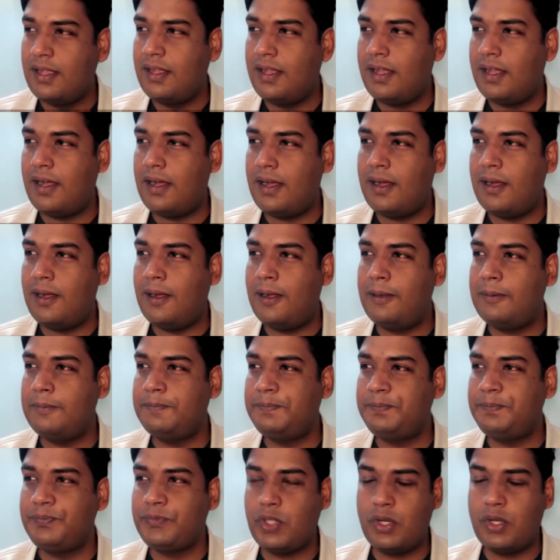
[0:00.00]

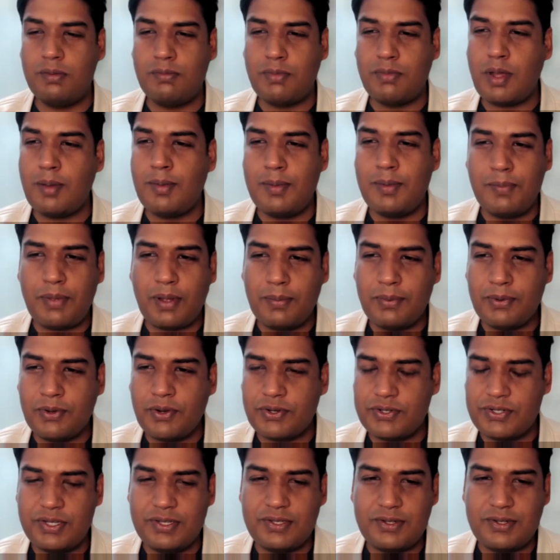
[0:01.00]

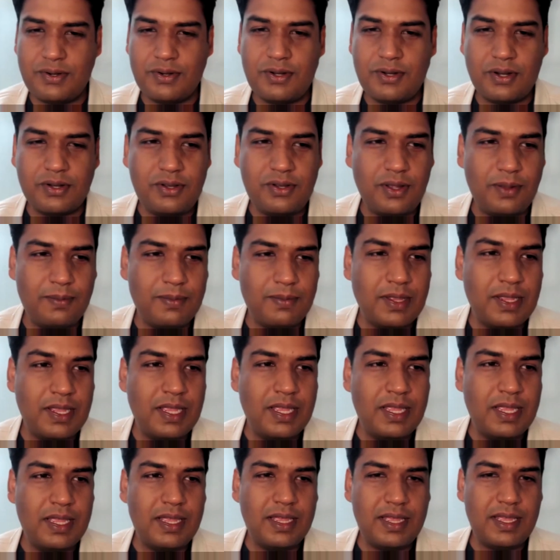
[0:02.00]
momandpopgrocerystore.com,
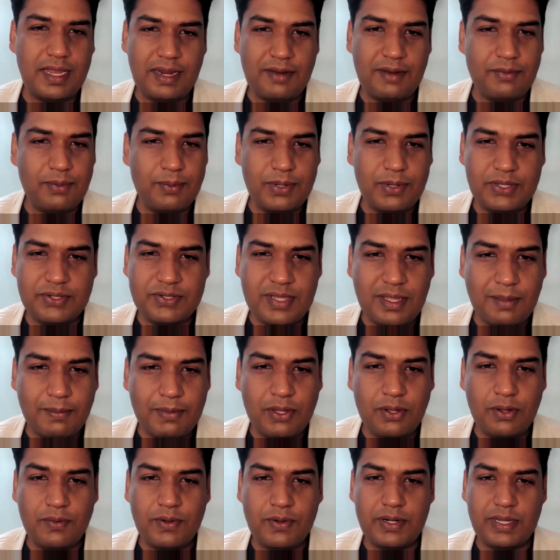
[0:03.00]
and everybody's
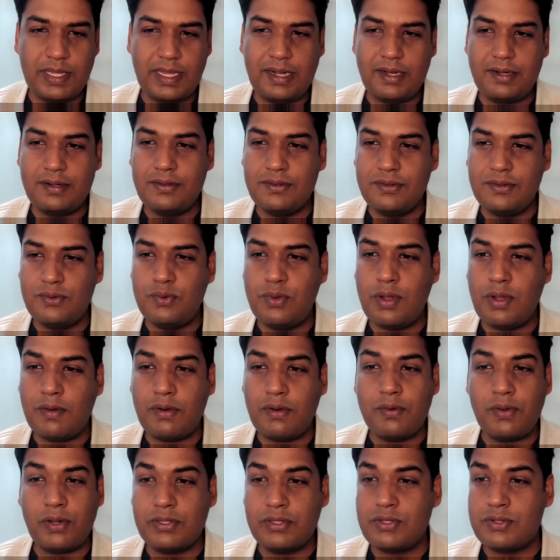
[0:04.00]
coming over there.
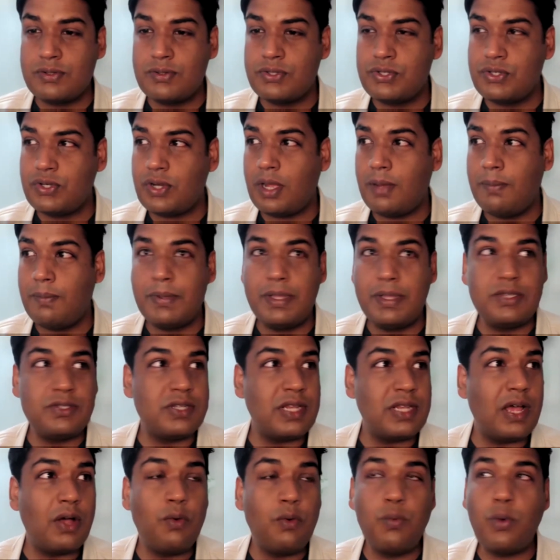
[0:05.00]
Whoever wants to shop is
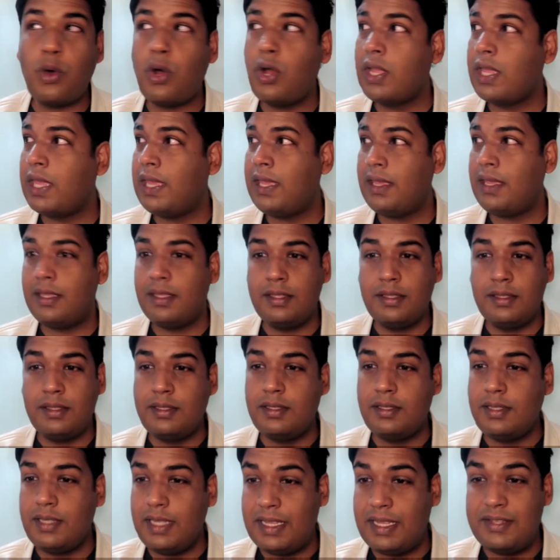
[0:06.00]
now walking
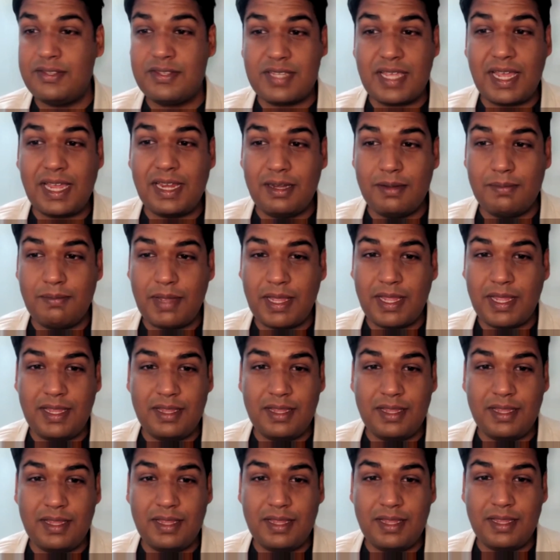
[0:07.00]
inside my
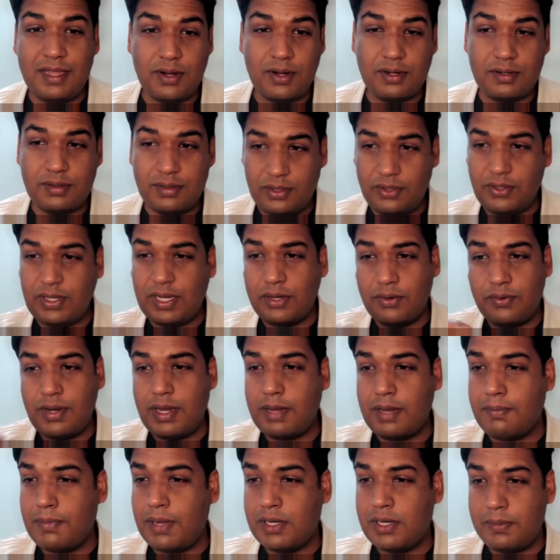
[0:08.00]
store. You can
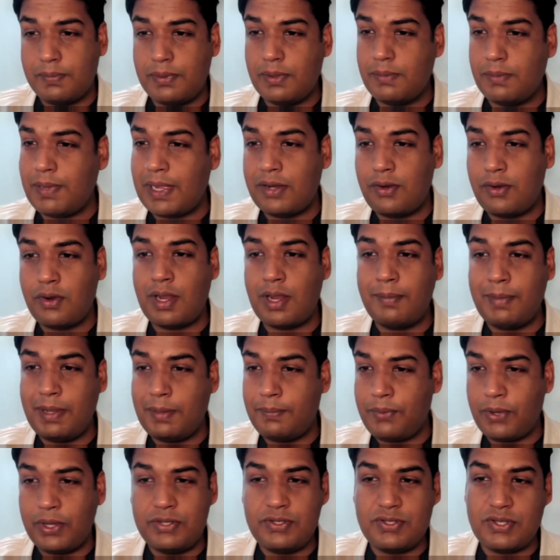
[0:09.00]
create multiple panoramic
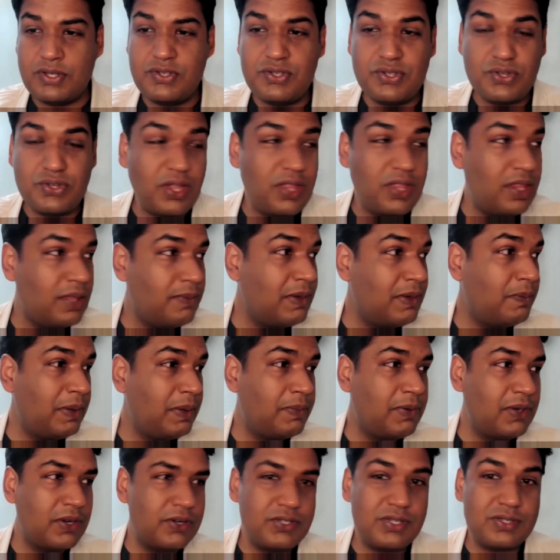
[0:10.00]
points and join them, and
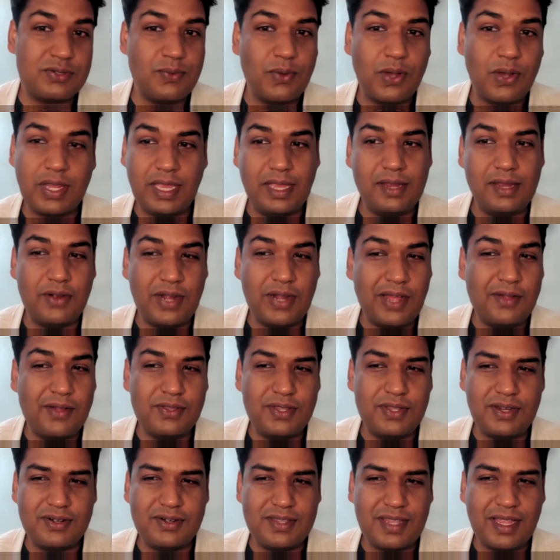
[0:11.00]
people are just walking
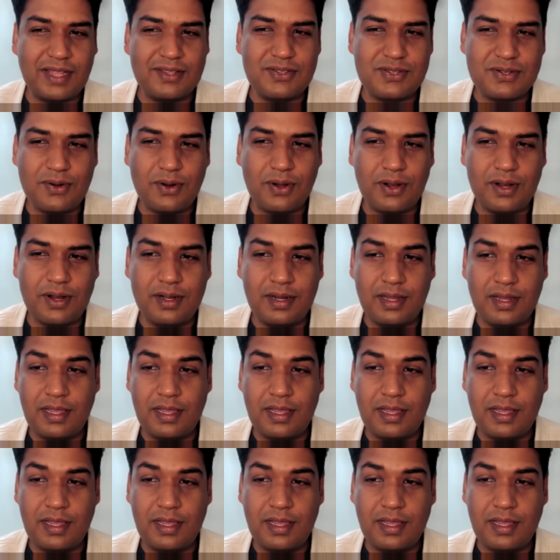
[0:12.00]
around that store